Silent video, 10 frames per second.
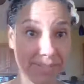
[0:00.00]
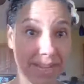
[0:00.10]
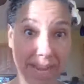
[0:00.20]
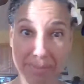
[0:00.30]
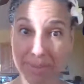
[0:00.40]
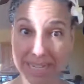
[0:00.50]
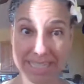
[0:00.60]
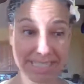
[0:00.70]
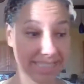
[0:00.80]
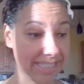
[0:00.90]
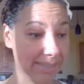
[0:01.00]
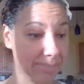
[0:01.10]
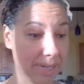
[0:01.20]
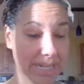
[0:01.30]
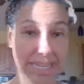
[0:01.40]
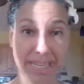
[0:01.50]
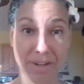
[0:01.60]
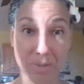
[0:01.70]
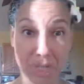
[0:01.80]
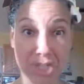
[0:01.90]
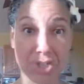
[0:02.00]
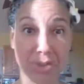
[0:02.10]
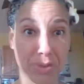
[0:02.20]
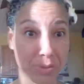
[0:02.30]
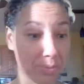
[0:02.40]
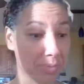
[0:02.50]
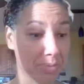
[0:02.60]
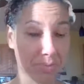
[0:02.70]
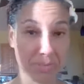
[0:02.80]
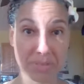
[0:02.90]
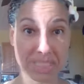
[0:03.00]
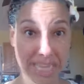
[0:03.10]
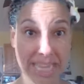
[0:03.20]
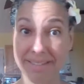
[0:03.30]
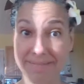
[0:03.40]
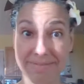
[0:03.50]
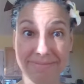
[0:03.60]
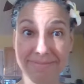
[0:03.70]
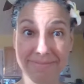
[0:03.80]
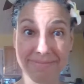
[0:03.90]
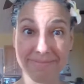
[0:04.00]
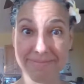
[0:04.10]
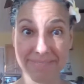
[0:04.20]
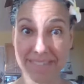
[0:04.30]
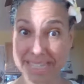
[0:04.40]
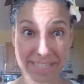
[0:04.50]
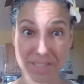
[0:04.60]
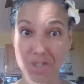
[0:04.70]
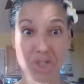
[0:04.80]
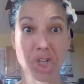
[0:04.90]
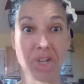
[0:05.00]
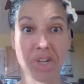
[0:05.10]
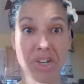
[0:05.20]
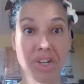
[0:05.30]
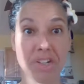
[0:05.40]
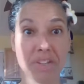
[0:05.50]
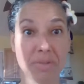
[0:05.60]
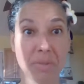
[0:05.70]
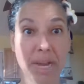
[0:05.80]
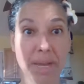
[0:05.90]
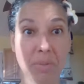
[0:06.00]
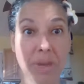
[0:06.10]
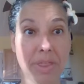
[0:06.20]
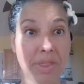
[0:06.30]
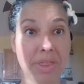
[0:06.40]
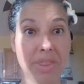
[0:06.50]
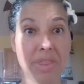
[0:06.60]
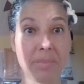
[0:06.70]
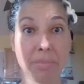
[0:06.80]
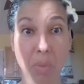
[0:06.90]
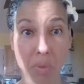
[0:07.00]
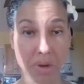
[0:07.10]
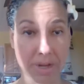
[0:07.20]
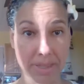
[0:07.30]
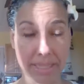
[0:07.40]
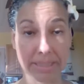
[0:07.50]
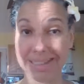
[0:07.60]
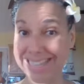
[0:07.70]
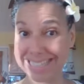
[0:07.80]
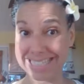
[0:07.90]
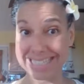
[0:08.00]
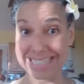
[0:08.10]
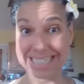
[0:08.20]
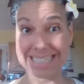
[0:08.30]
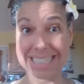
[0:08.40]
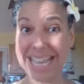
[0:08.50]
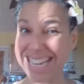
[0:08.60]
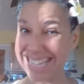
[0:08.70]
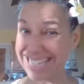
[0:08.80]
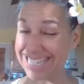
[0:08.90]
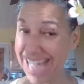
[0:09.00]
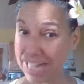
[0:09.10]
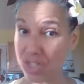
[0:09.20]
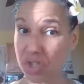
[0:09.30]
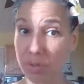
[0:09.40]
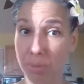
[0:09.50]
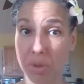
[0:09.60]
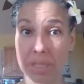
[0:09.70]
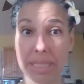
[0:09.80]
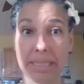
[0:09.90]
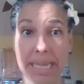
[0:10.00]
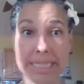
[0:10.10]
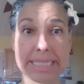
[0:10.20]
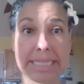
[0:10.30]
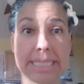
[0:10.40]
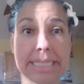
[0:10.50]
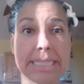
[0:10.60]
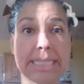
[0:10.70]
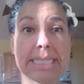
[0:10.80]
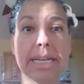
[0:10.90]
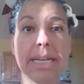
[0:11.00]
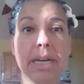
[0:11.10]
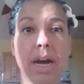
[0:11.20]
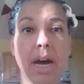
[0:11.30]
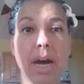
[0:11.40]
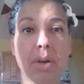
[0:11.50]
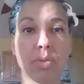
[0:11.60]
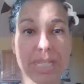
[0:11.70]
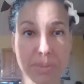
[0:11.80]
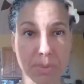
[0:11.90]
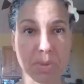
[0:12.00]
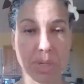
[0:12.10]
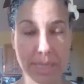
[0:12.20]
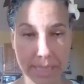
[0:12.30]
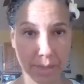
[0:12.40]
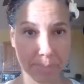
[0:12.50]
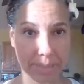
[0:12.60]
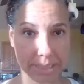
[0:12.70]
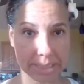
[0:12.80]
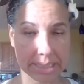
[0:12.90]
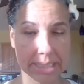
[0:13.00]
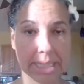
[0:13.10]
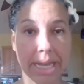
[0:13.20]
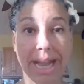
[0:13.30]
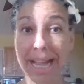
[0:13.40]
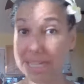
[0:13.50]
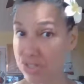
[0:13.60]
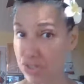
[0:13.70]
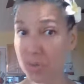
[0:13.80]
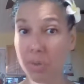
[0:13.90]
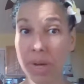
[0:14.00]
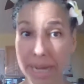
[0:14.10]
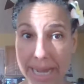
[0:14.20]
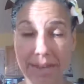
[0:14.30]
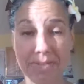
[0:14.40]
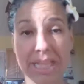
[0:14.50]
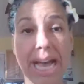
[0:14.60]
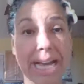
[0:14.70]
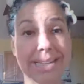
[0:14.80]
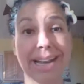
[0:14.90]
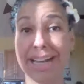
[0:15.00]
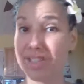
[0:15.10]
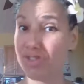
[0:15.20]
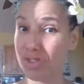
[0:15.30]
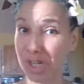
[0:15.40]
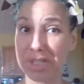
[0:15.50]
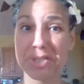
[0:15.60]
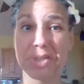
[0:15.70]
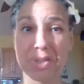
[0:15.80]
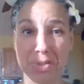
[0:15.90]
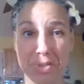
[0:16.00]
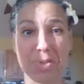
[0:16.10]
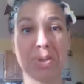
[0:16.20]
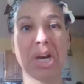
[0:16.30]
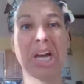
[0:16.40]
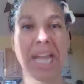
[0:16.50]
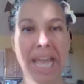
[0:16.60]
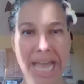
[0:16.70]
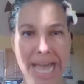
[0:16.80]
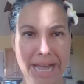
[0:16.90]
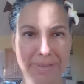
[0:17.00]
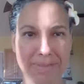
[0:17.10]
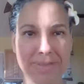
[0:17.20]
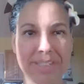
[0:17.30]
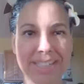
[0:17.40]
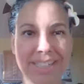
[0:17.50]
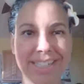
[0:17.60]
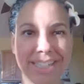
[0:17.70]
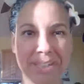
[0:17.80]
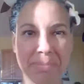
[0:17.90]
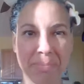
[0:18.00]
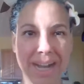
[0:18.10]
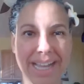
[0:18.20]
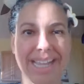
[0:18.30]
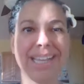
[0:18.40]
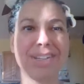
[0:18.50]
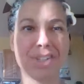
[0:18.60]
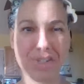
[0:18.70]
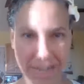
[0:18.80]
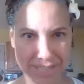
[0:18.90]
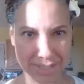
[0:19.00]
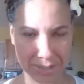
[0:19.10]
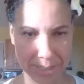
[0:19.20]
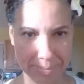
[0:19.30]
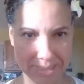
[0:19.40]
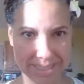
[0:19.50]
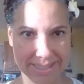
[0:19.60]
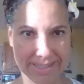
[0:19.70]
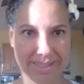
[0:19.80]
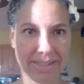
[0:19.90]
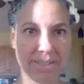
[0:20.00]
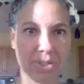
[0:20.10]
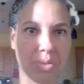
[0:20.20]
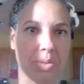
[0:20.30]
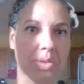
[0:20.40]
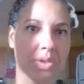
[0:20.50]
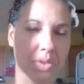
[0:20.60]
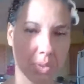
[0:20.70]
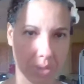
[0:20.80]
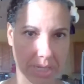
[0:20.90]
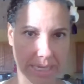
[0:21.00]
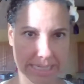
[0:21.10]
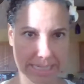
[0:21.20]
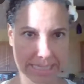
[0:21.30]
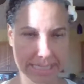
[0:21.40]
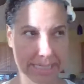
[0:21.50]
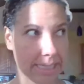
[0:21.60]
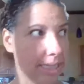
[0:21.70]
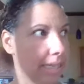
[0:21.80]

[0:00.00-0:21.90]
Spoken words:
got my original state licensure, right, with the board that licenses, the national board that licenses respiratory therapists. I do have that. I just do not have my transcripts to the school that I attended.